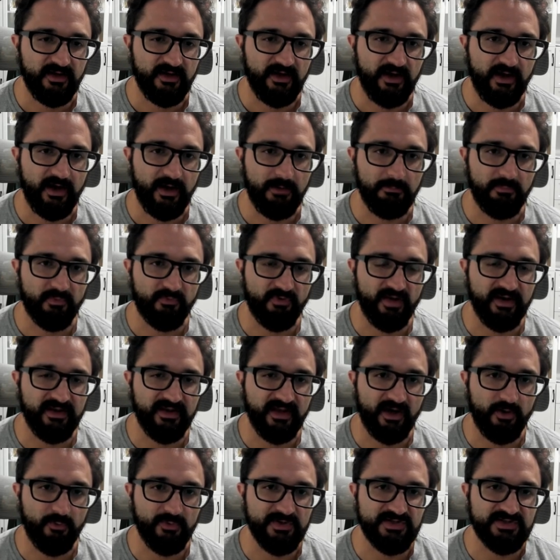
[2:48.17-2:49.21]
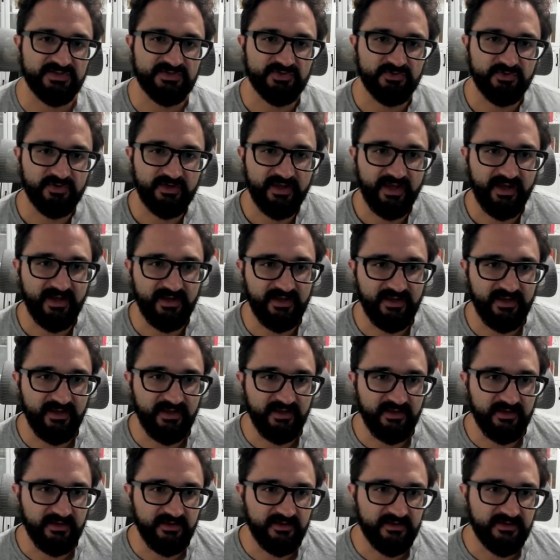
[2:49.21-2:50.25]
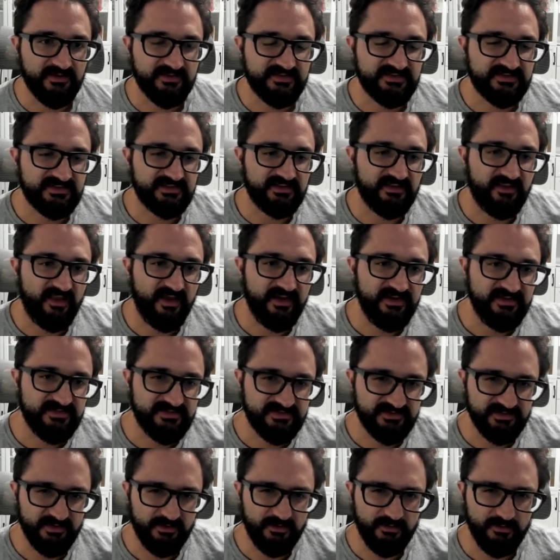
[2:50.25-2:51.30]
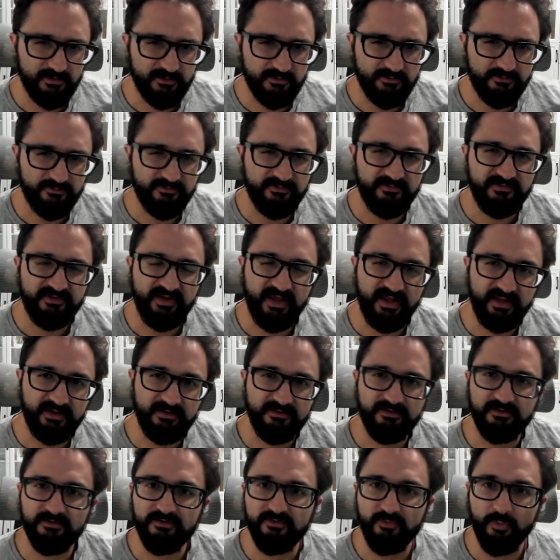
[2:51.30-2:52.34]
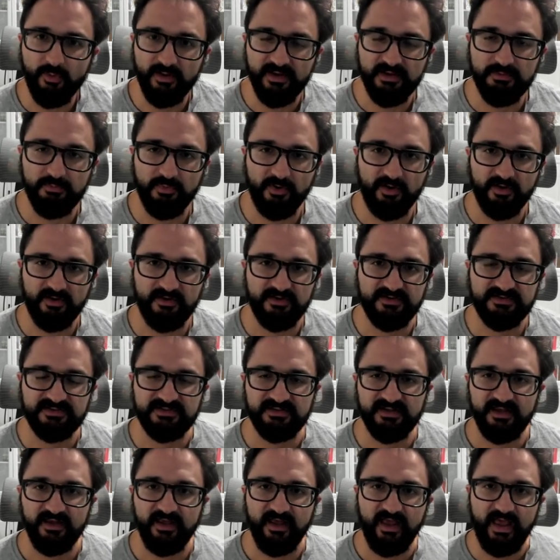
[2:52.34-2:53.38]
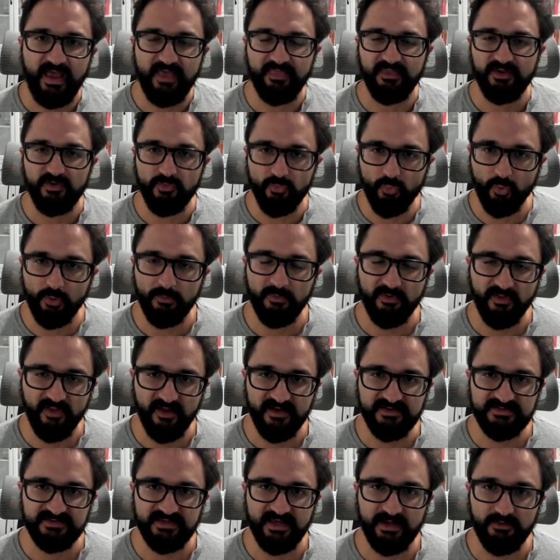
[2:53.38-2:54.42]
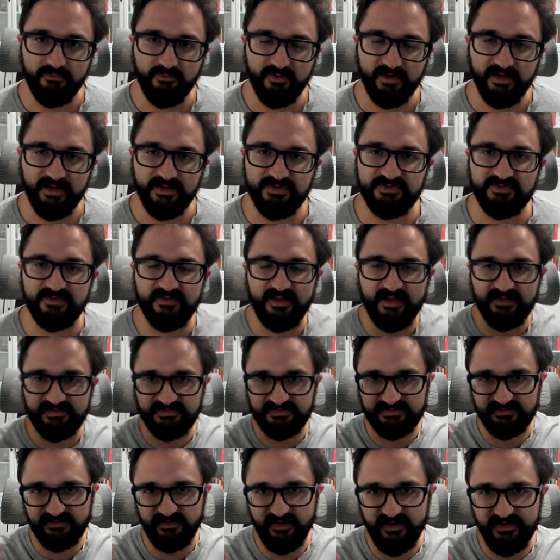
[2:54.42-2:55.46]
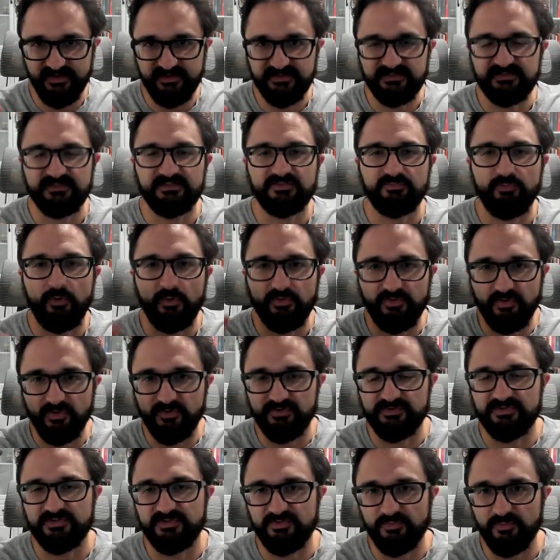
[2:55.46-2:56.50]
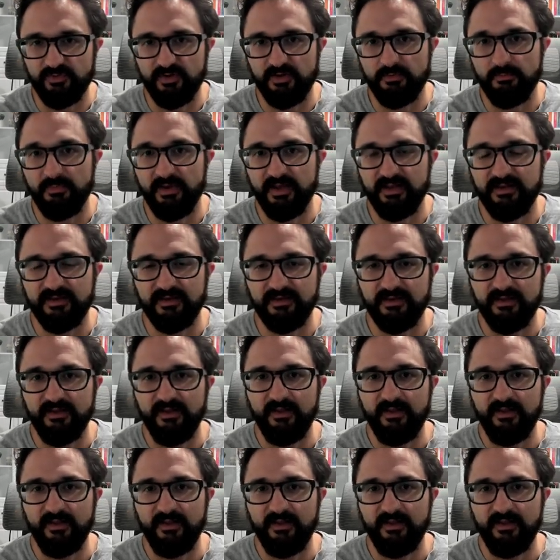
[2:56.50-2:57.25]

Um, but right now we just look at a slice of 10 to 20 bars and then normalize that range. And that slice is what turns into an embedding.